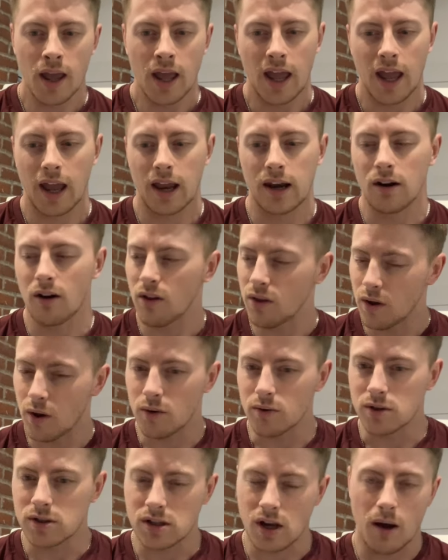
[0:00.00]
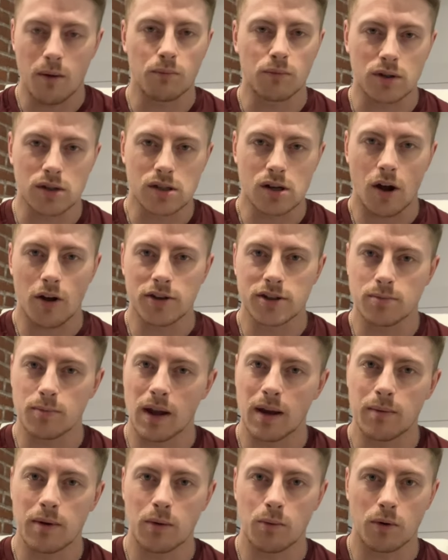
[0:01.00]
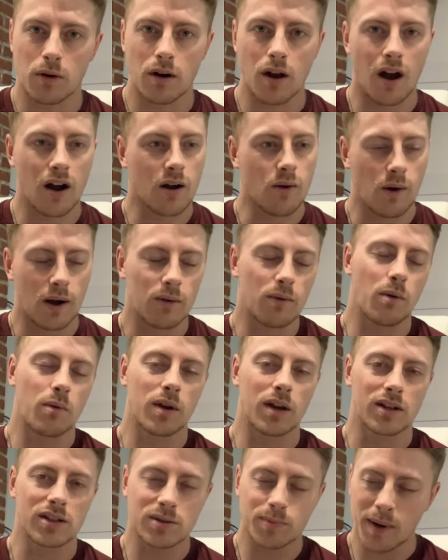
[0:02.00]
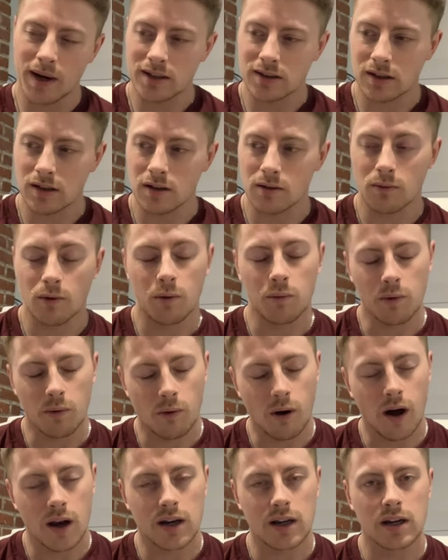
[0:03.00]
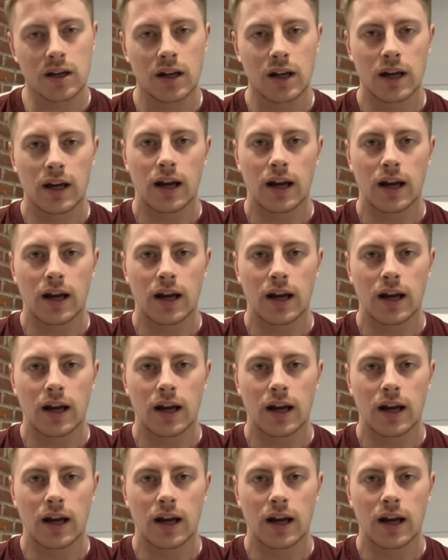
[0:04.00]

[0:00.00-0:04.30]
And although some results maybe were not quite what we expected or what we wanted,